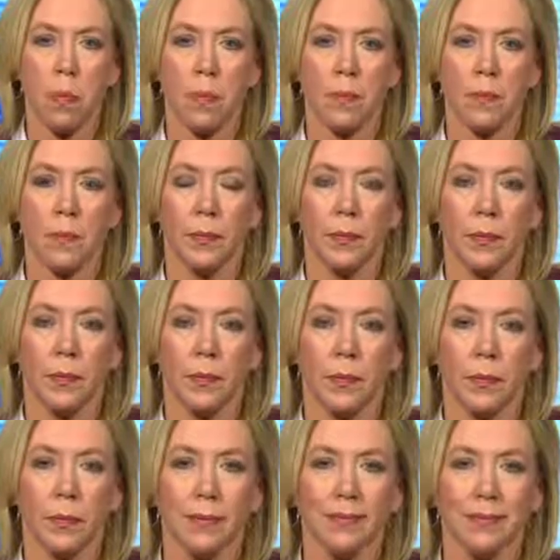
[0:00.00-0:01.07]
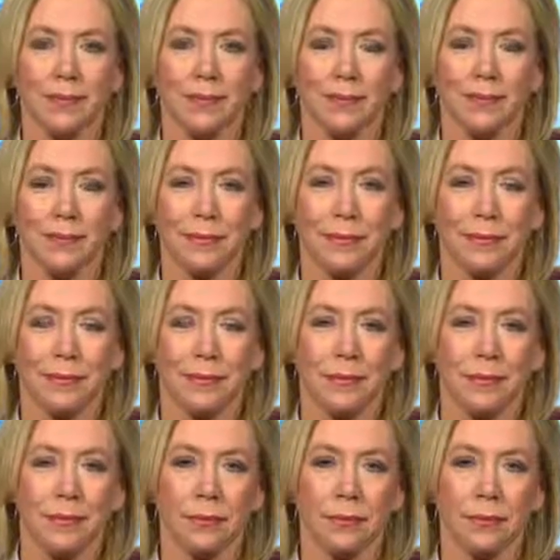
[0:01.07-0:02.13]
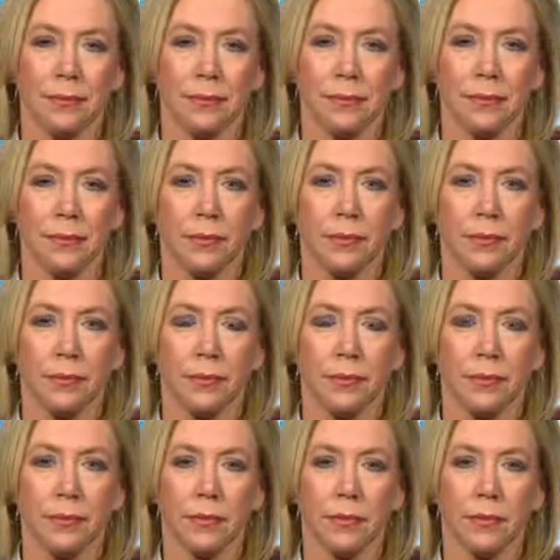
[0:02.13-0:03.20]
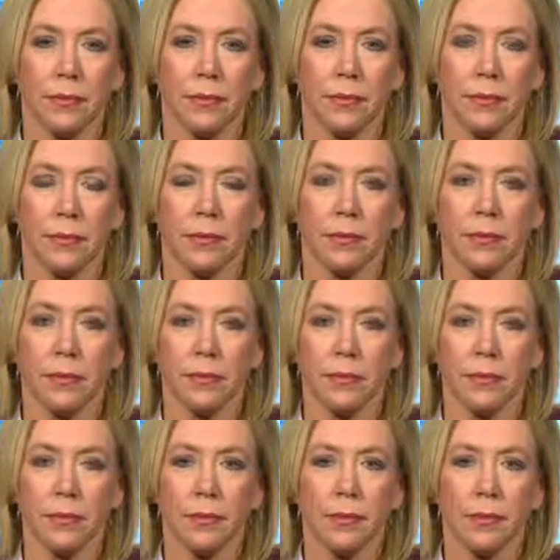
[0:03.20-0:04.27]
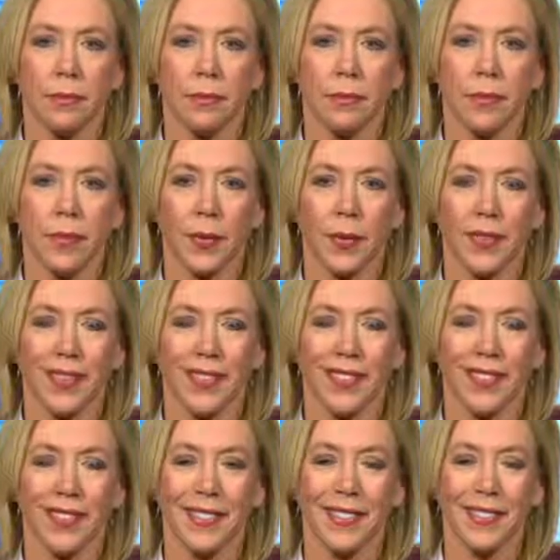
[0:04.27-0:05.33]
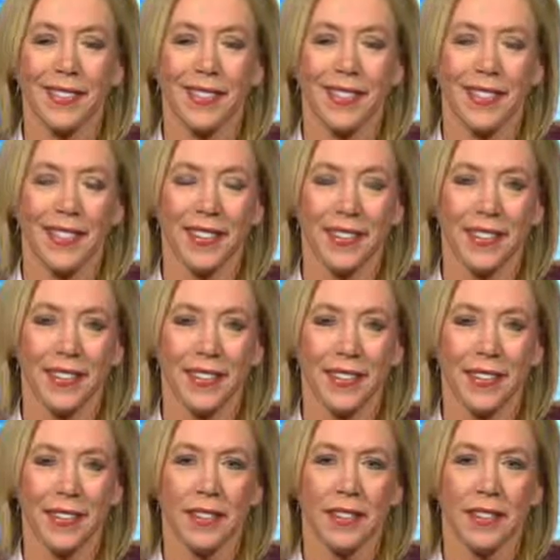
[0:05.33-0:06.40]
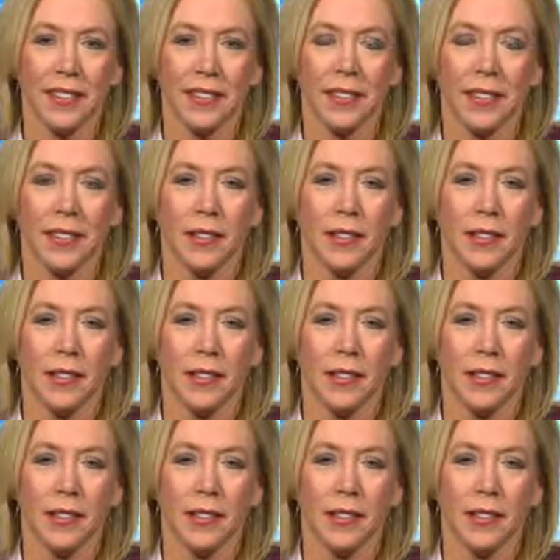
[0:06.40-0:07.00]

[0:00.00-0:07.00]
No words are spoken by the person on screen.